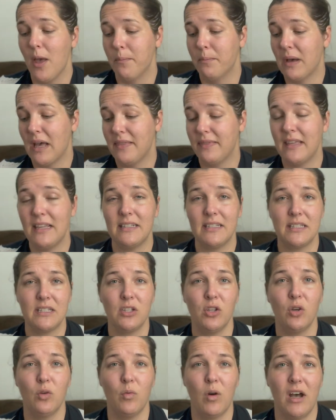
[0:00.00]
but they
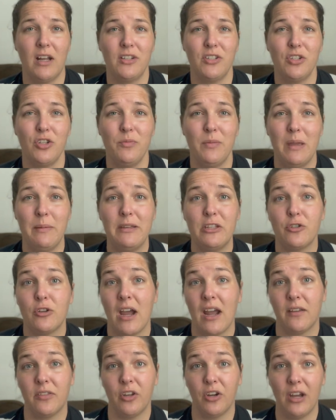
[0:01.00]
still want to maybe
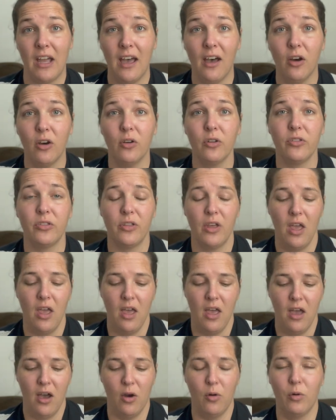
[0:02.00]
track their health
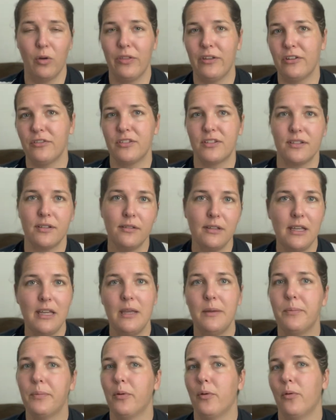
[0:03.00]
or their
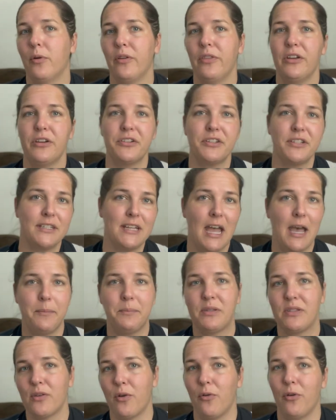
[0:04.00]
sleep or their
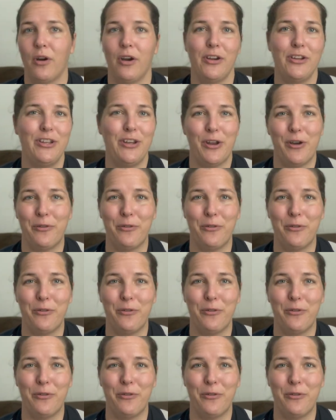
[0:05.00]
steps or, you know,